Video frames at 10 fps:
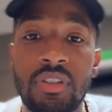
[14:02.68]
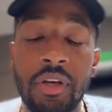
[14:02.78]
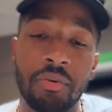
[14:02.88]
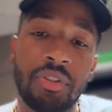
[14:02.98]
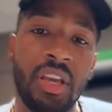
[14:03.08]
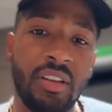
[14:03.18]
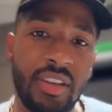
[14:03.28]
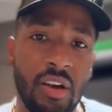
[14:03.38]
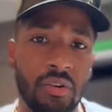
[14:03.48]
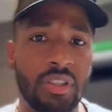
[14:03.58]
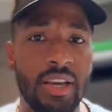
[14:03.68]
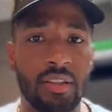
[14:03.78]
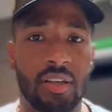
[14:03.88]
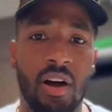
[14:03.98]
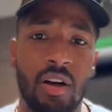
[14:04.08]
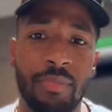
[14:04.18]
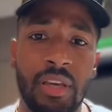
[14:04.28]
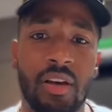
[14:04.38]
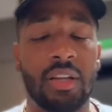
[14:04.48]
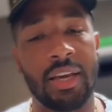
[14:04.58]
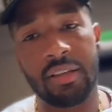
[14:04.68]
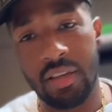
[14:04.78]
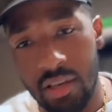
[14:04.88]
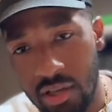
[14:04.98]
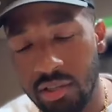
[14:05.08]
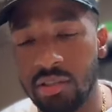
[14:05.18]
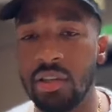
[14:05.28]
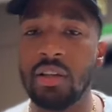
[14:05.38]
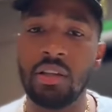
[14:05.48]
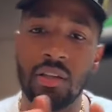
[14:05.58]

Because there was things elders had to call me on like, Keys,